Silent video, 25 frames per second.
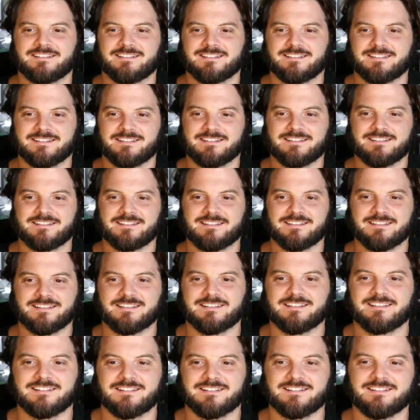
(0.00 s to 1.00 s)

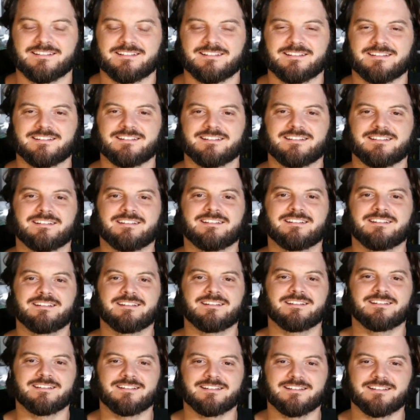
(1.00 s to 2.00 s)

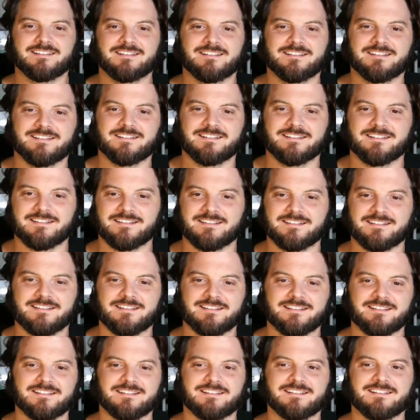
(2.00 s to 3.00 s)

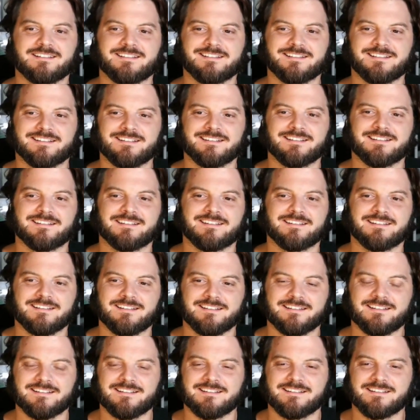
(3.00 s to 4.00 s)

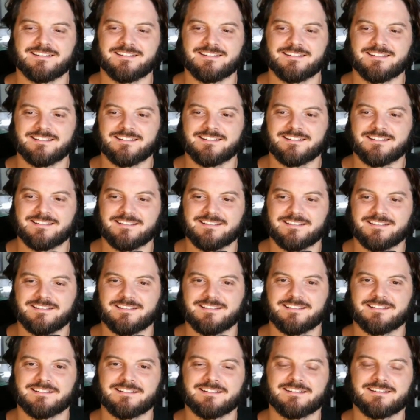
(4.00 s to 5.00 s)

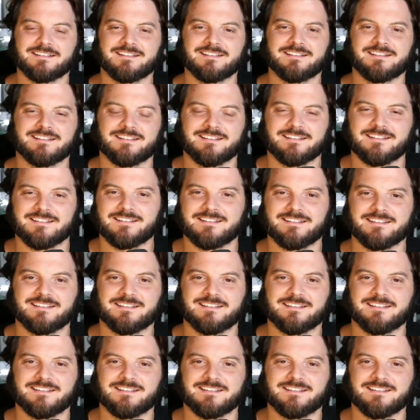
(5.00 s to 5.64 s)
No words are spoken by the person on screen.